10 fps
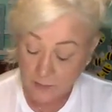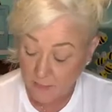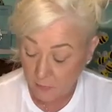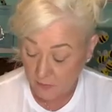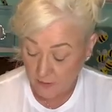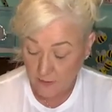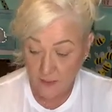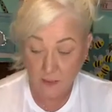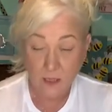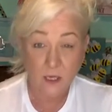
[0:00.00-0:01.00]
paper clay.
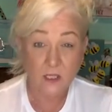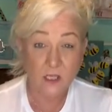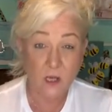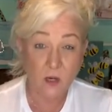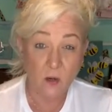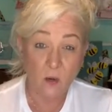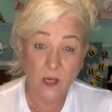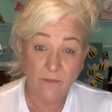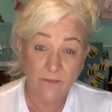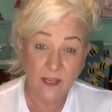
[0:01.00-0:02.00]
So
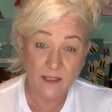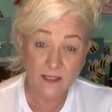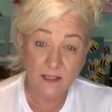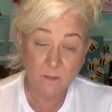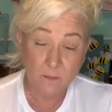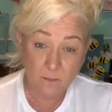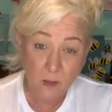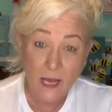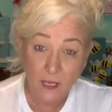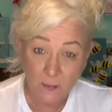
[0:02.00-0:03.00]
if it's
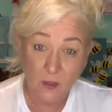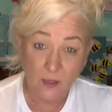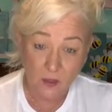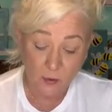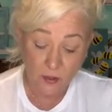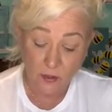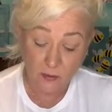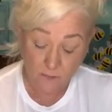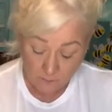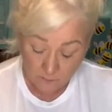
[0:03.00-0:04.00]
pliable, like where you could